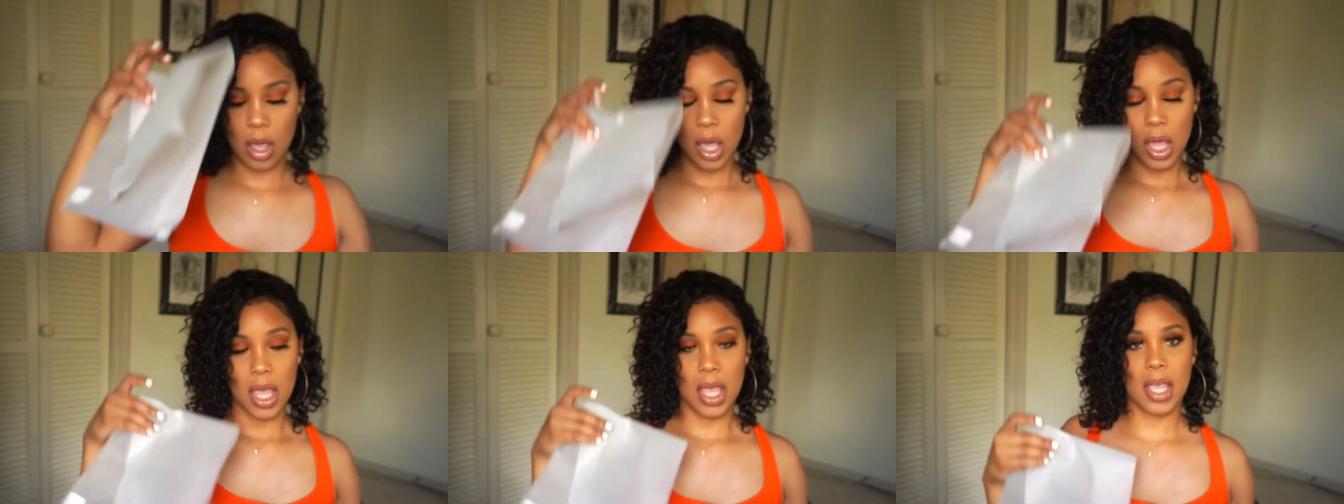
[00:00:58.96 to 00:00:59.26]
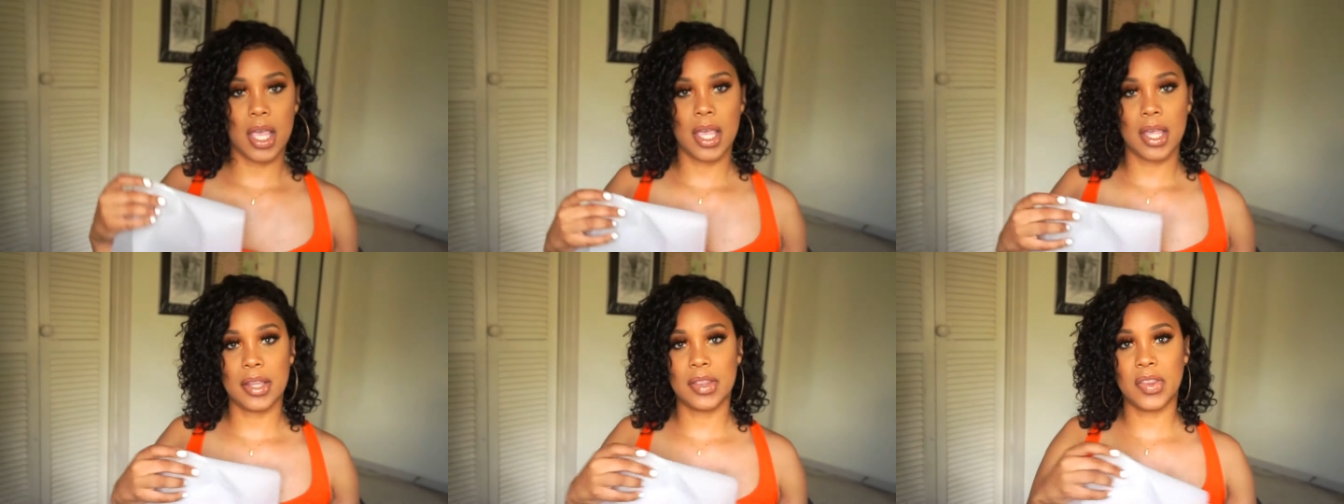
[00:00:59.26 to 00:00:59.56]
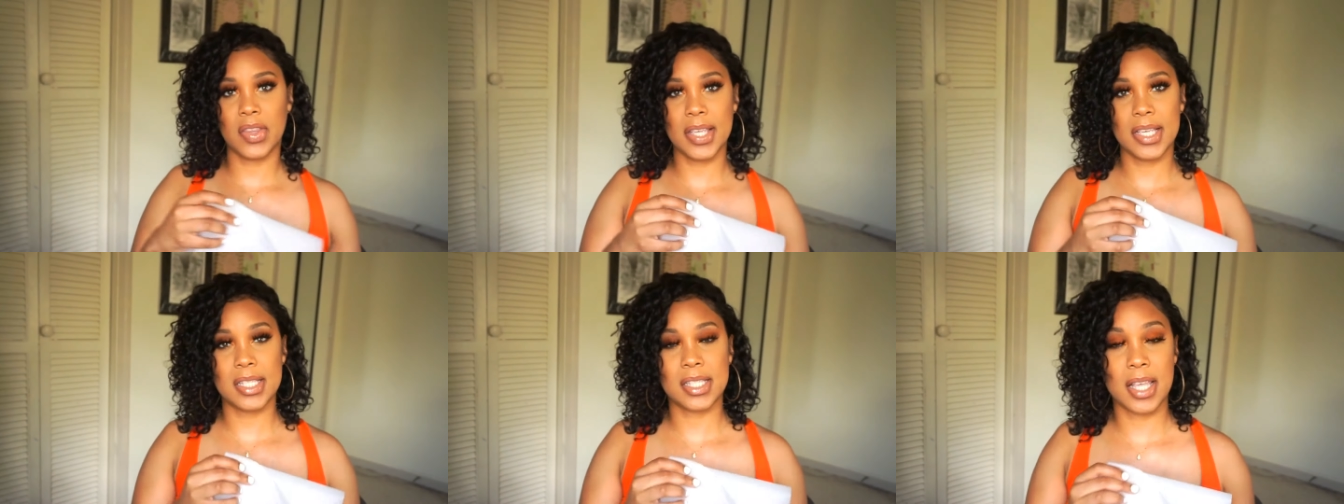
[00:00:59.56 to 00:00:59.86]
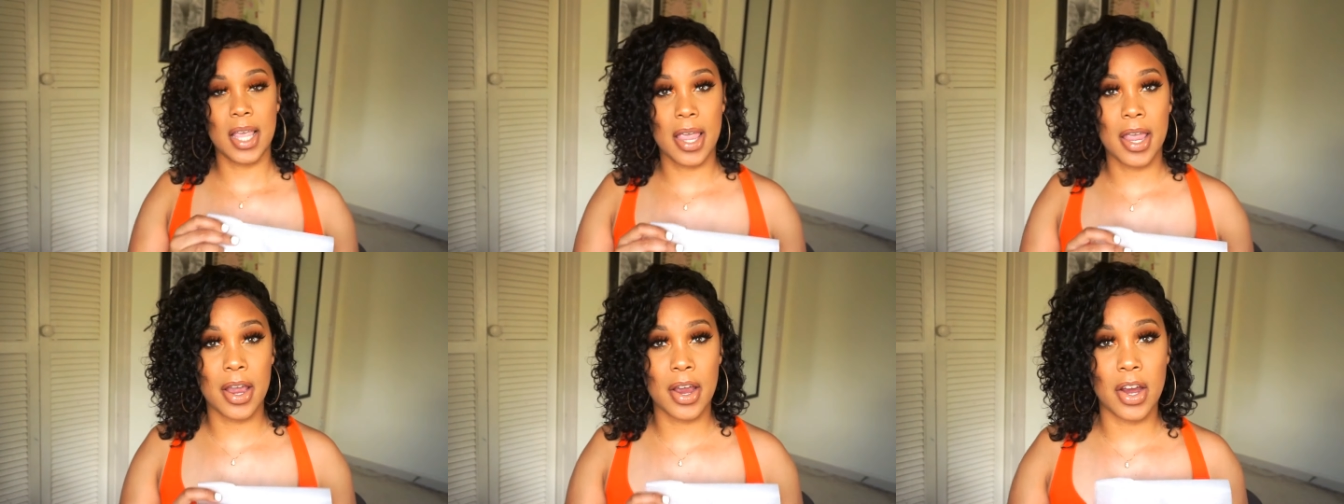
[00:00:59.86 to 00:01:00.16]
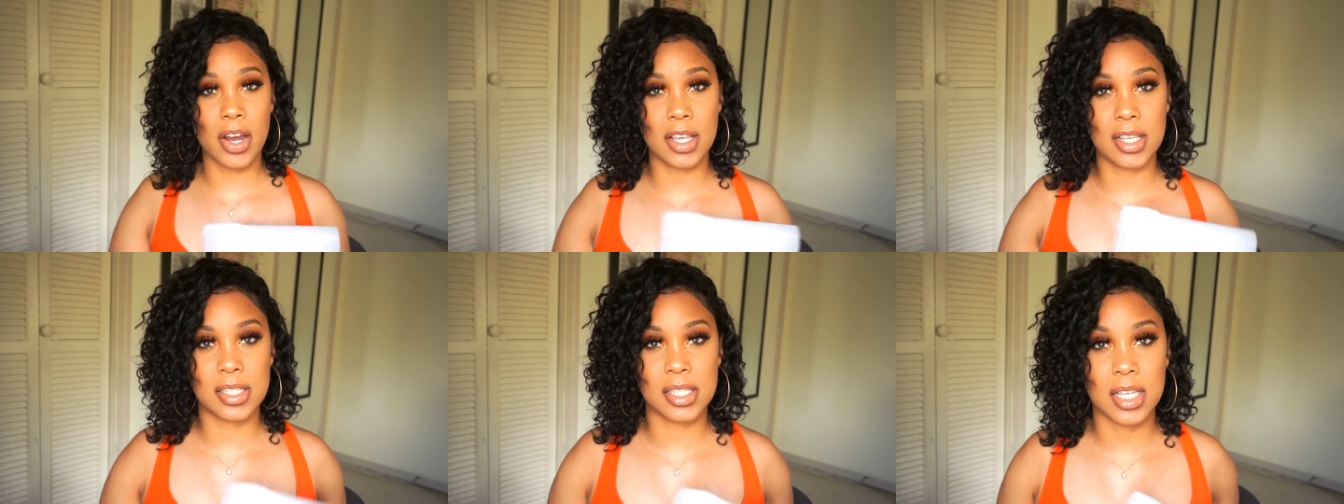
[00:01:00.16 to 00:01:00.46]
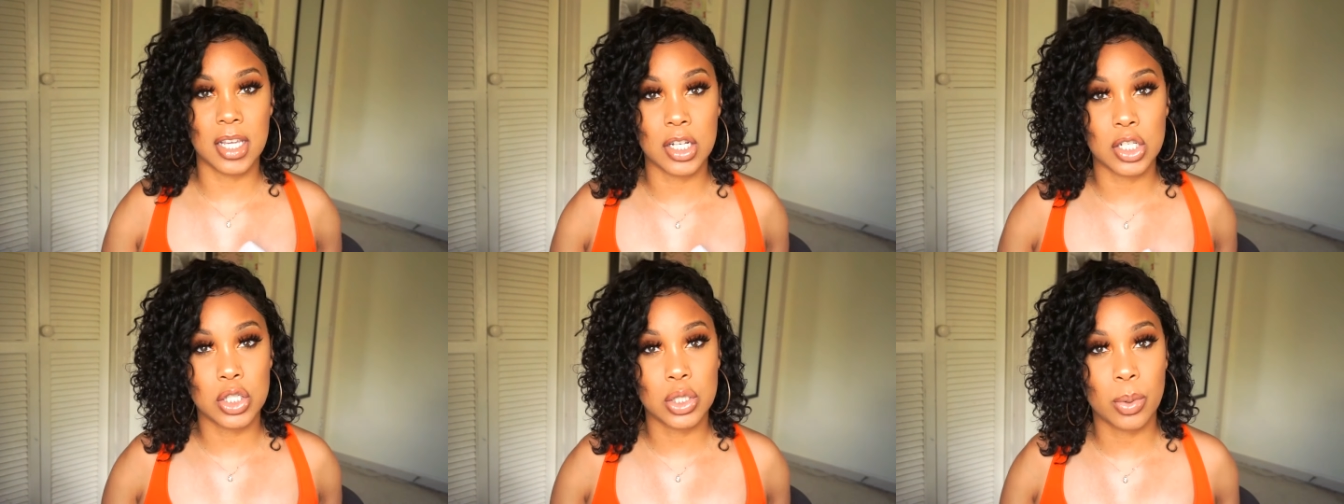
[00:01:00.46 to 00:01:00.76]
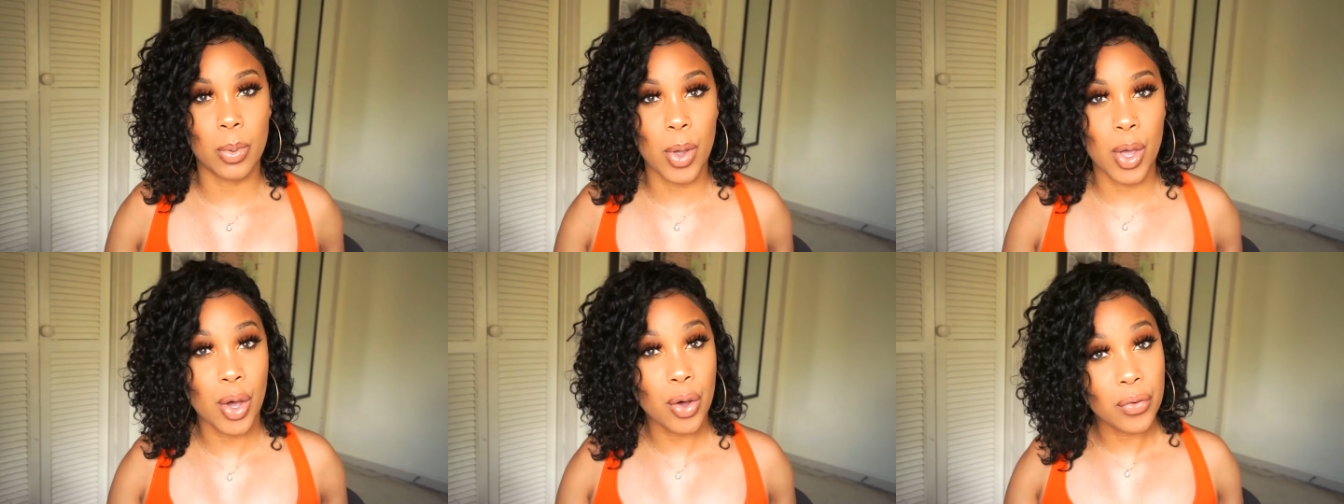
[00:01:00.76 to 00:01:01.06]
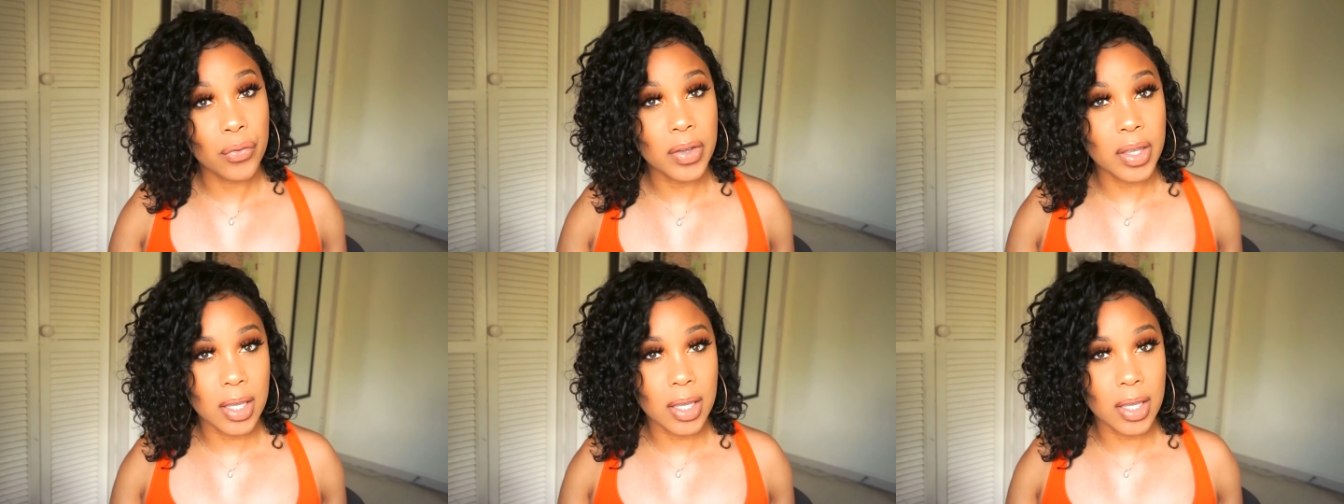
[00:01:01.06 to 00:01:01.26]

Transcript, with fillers: and this hair is in 12